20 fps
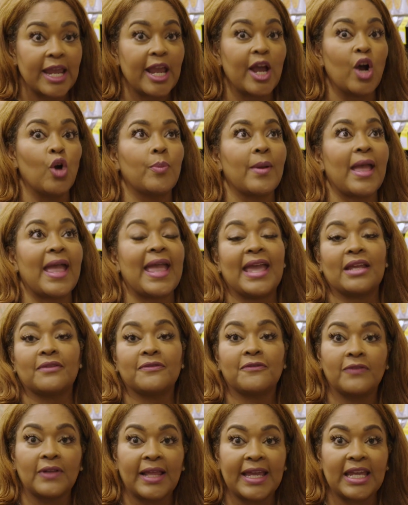help add
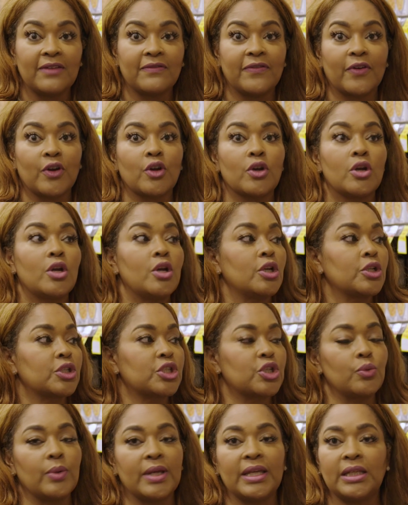flavor
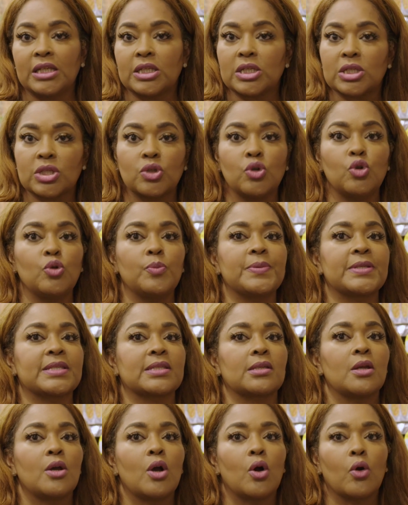to any
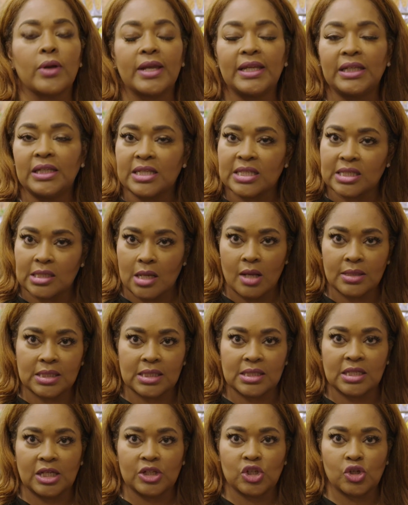soups or any
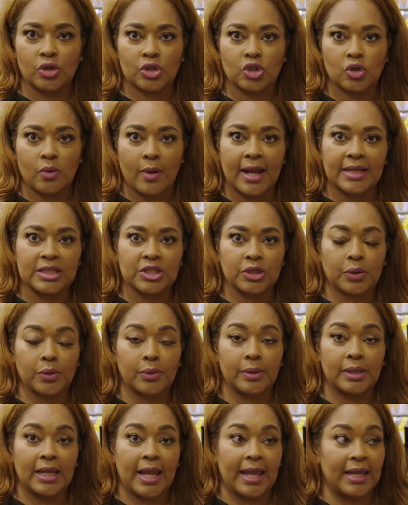sauces that you're trying to
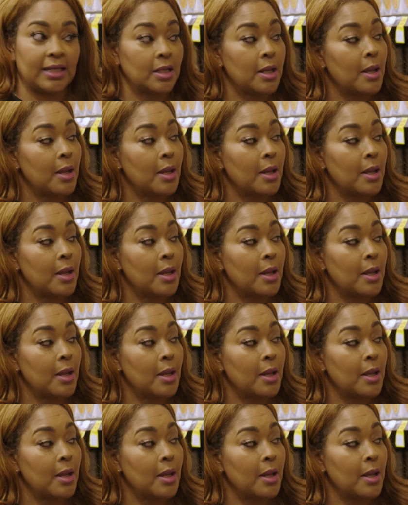create.